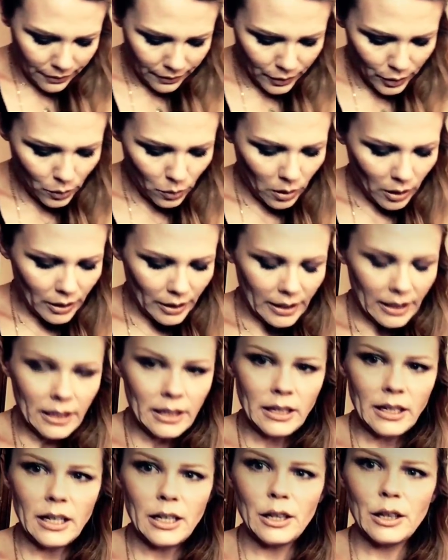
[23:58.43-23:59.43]
you are
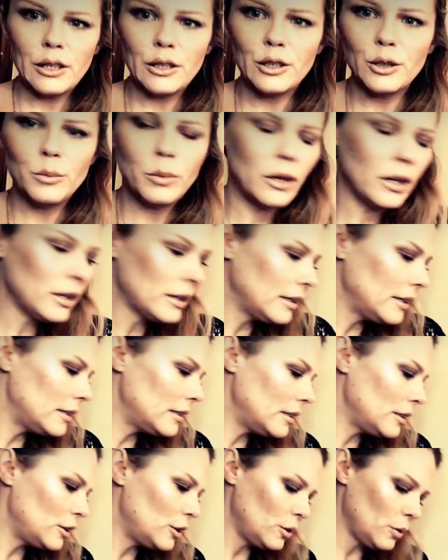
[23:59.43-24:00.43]
in a third party
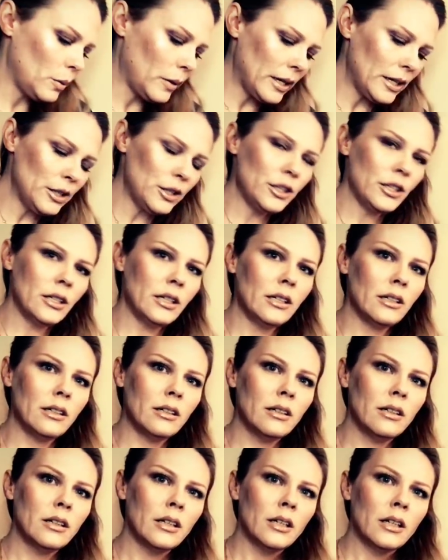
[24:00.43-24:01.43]
situation